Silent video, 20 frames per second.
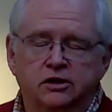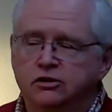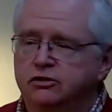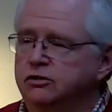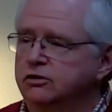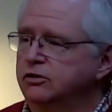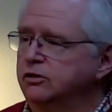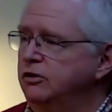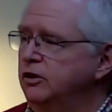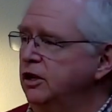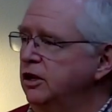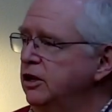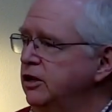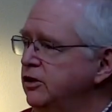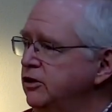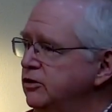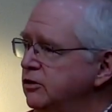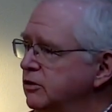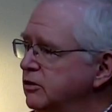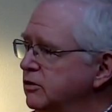
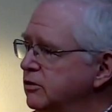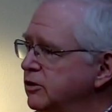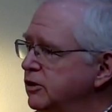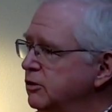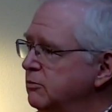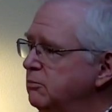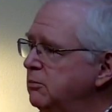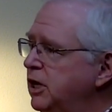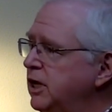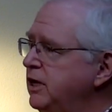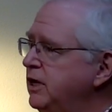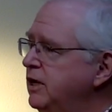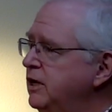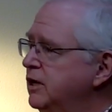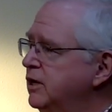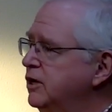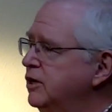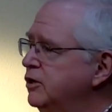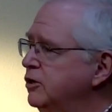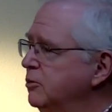Your money,
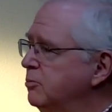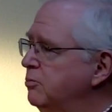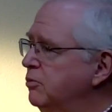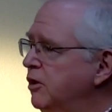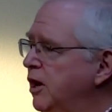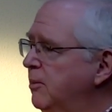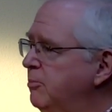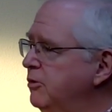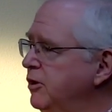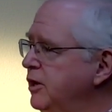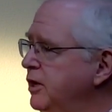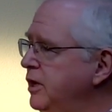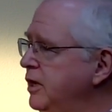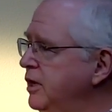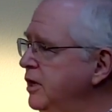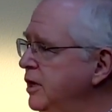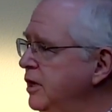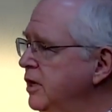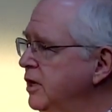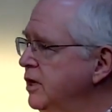your
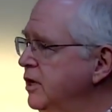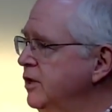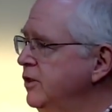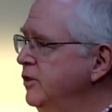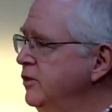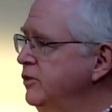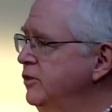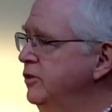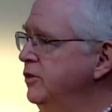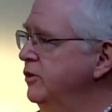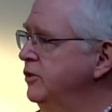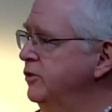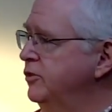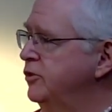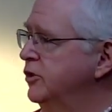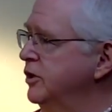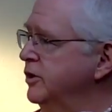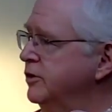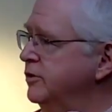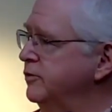property,
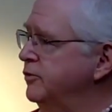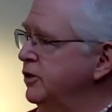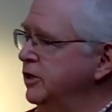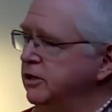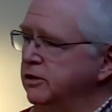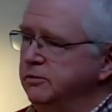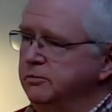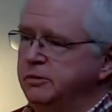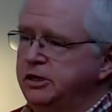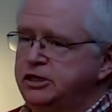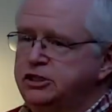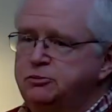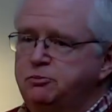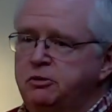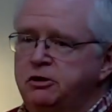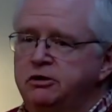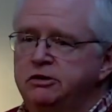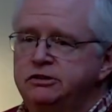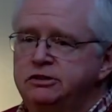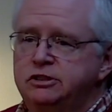the
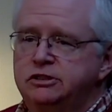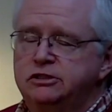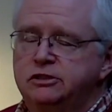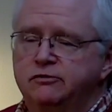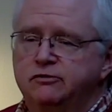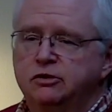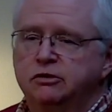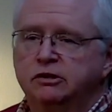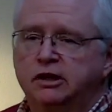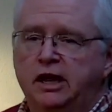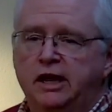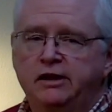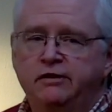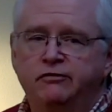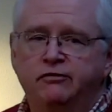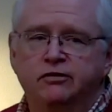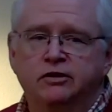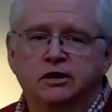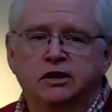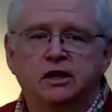experiences of your
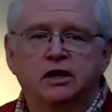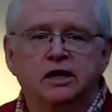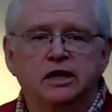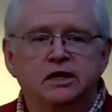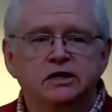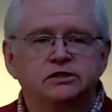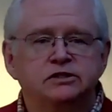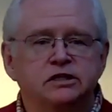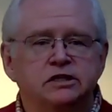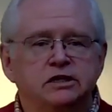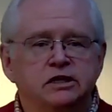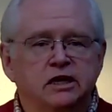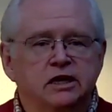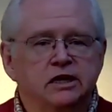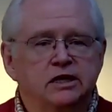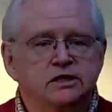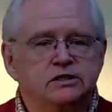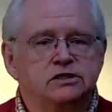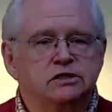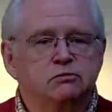life. Is
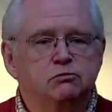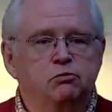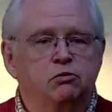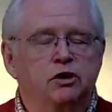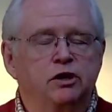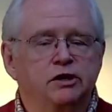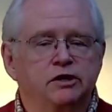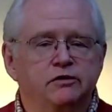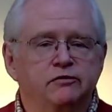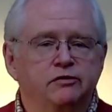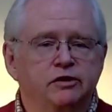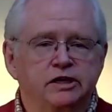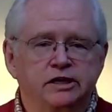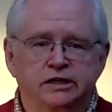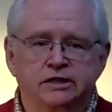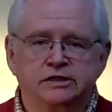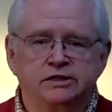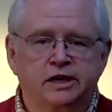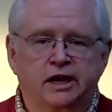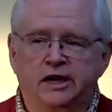it one of
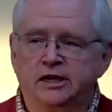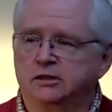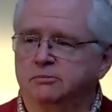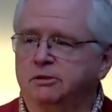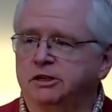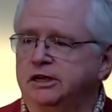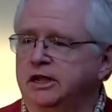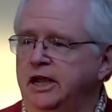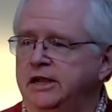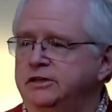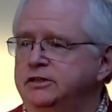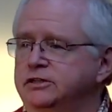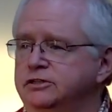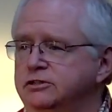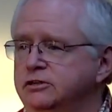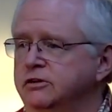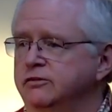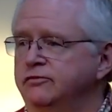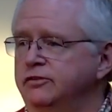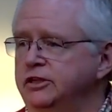entitlement? I
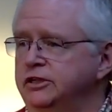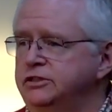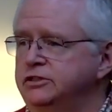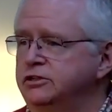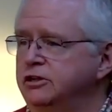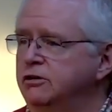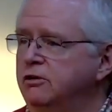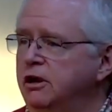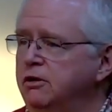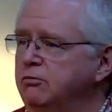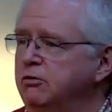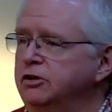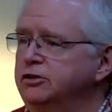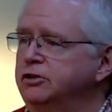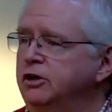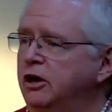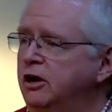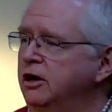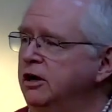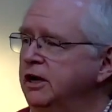deserve this. You know, I
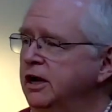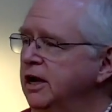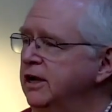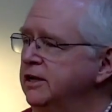worked hard.